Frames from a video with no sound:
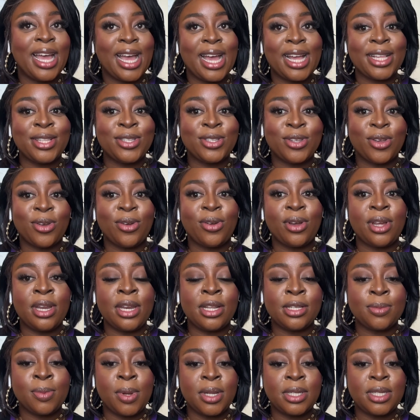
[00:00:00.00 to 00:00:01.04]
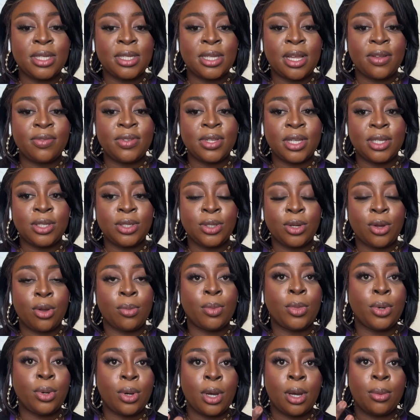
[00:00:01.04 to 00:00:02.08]
And so, in as much as I've said,
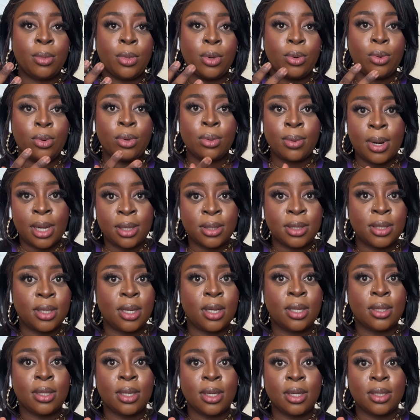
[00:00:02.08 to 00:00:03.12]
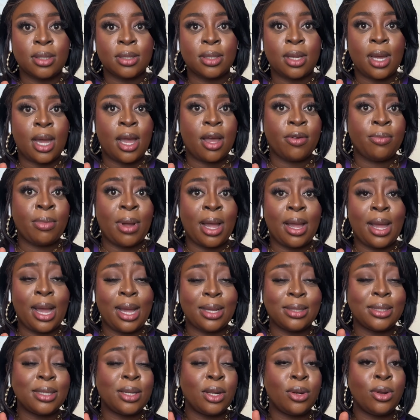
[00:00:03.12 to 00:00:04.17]
I'm an all-rounder. I have my
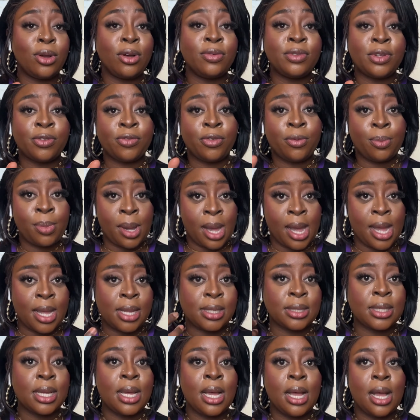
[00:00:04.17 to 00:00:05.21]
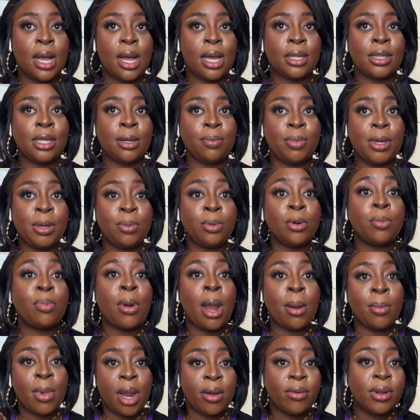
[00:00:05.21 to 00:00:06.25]
hand in a lot of different pies. I think people
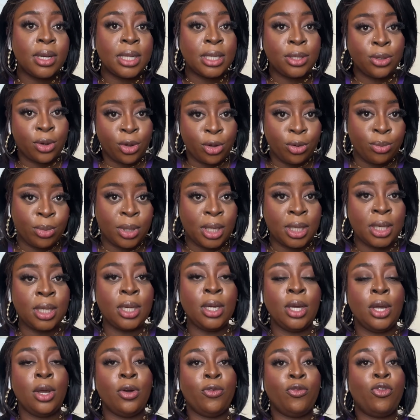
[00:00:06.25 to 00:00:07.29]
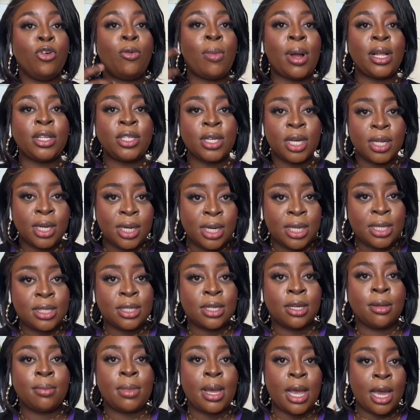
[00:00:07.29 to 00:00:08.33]
primarily know me for my
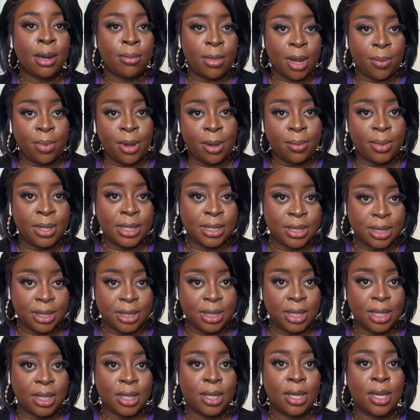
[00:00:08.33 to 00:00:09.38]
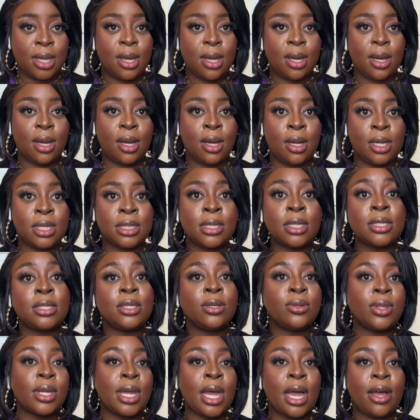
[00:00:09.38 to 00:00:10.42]
journalism and my publicity. It's until
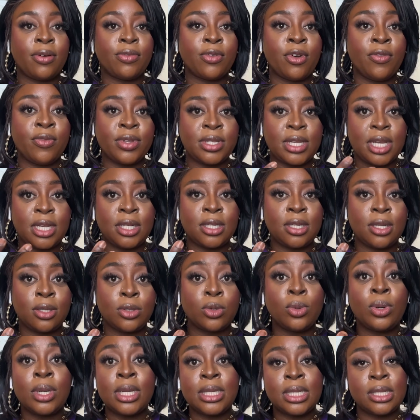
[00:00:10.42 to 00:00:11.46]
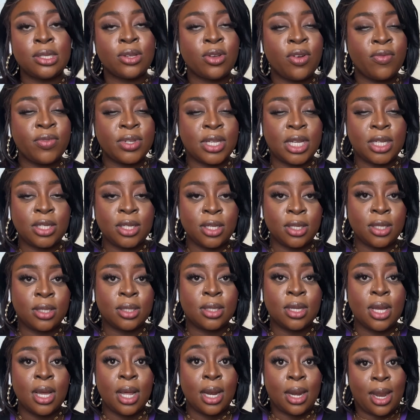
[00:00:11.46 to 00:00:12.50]
they have conversations or listen to conversations
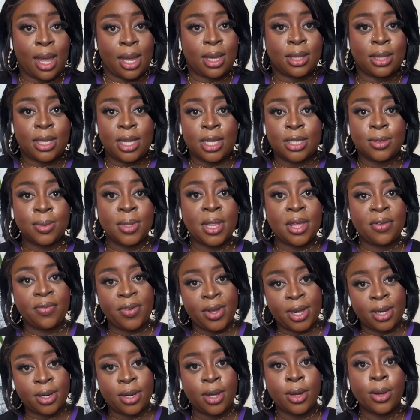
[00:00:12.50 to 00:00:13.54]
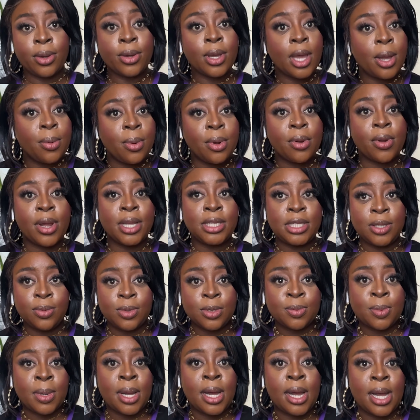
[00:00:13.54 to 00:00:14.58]
like this where they find out, okay, well, Gracey was
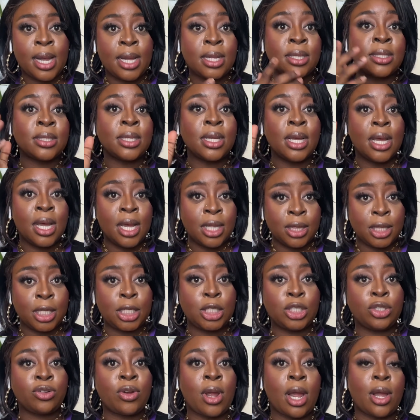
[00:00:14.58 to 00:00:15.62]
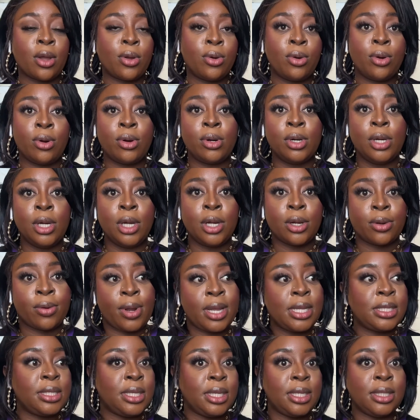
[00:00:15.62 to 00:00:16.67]
behind this track, or
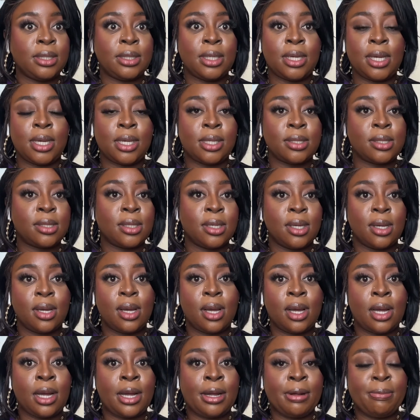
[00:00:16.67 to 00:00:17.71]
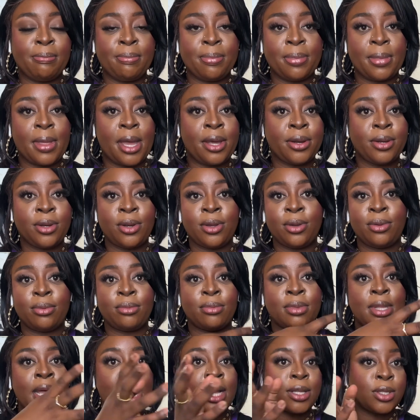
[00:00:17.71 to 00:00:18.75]
Gracey did, I don't know,
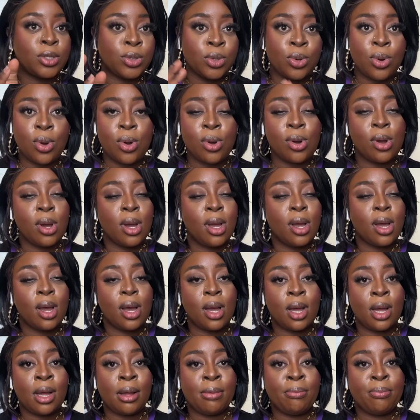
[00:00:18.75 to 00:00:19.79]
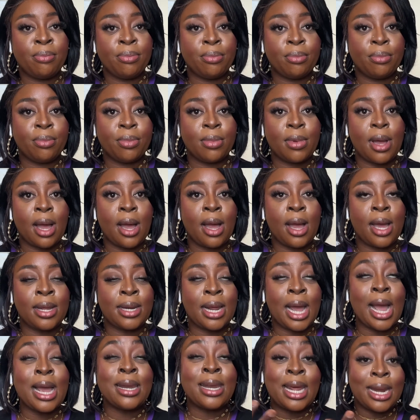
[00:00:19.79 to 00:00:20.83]
that tour. And
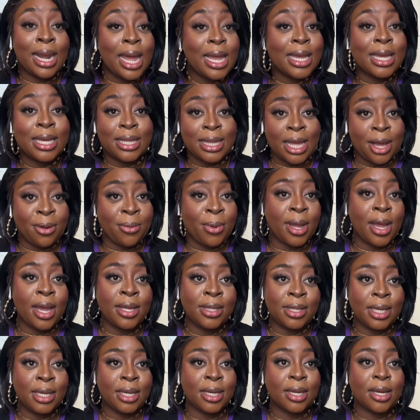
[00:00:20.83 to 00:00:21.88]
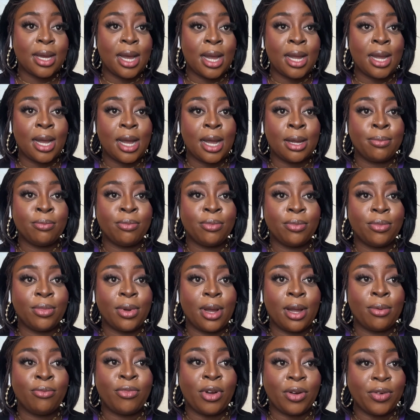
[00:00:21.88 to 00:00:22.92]
I like it that way. I think I'm
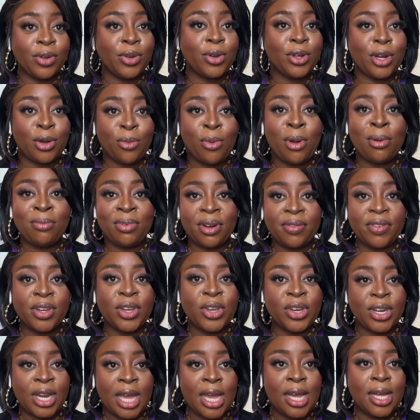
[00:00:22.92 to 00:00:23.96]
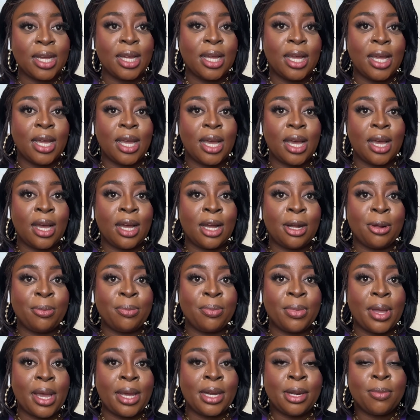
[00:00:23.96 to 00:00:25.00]
very good at what I'm very good at.
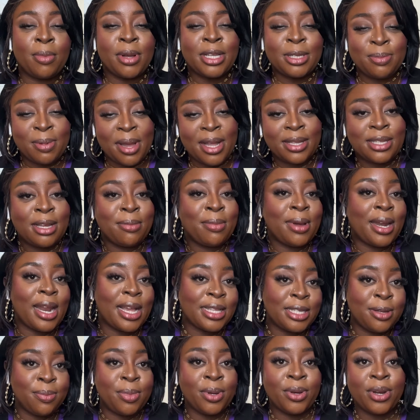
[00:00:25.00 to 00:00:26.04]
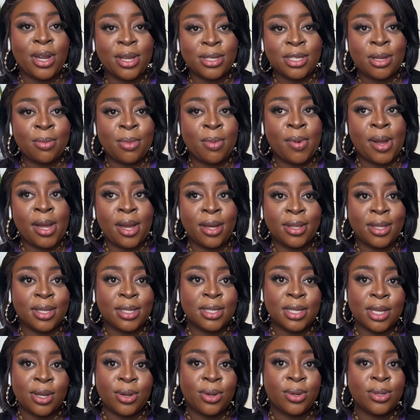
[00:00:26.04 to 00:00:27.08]
And in my spare time, I like to build out some of my other
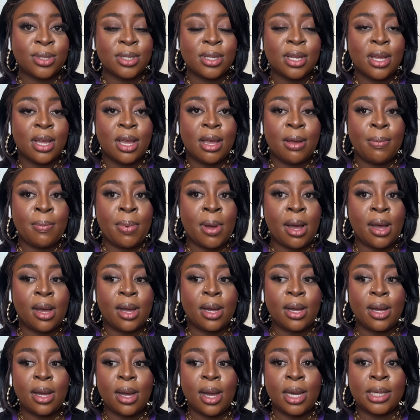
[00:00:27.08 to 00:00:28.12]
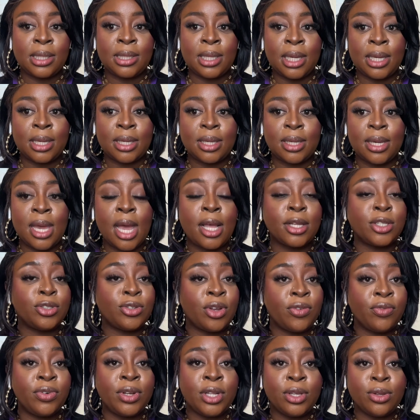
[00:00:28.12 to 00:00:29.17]
skills. But I think, yeah,
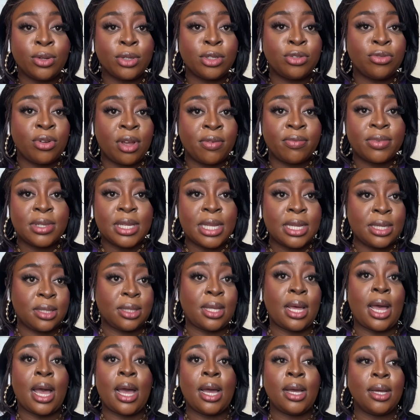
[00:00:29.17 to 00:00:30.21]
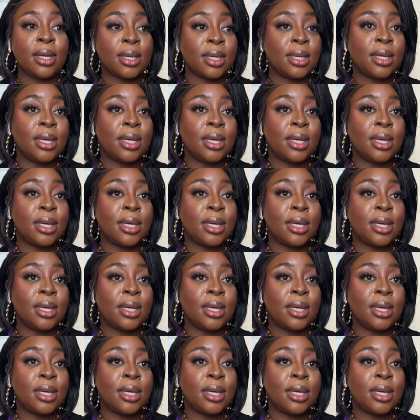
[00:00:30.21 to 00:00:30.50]
strengthening your strengths is the hack.